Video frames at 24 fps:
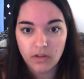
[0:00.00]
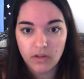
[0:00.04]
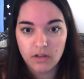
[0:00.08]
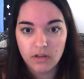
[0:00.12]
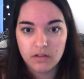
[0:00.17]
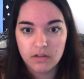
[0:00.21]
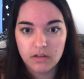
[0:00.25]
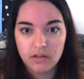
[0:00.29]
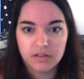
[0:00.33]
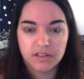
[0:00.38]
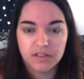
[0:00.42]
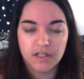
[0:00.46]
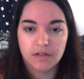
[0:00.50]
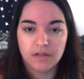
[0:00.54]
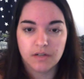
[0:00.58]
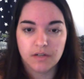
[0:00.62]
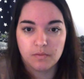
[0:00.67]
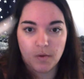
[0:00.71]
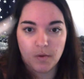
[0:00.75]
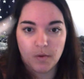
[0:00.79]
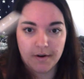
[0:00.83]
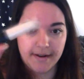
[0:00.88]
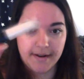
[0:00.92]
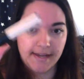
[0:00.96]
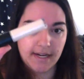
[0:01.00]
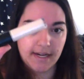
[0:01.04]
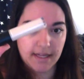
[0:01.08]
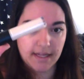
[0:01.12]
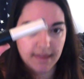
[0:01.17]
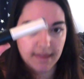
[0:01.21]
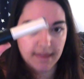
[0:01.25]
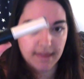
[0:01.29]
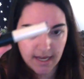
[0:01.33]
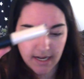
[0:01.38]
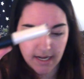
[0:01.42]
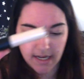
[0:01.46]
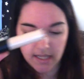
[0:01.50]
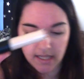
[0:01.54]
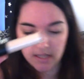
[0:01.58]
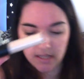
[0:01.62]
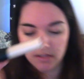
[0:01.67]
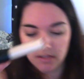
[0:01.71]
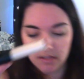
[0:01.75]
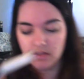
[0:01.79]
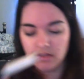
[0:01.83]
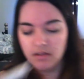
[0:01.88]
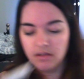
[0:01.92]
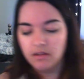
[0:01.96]
So we're adding that
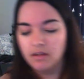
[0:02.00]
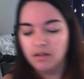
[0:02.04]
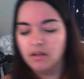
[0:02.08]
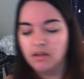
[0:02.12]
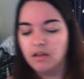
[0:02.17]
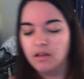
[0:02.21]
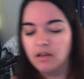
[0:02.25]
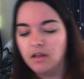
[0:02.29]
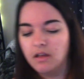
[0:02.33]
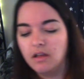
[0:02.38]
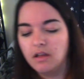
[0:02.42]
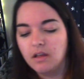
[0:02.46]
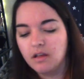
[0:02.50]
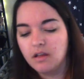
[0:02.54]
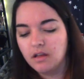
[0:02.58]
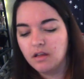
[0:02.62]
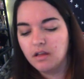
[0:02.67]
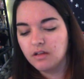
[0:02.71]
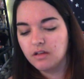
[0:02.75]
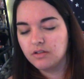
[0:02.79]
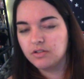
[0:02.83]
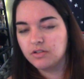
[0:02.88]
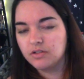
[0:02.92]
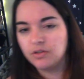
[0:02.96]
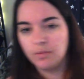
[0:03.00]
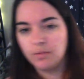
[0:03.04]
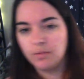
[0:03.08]
in to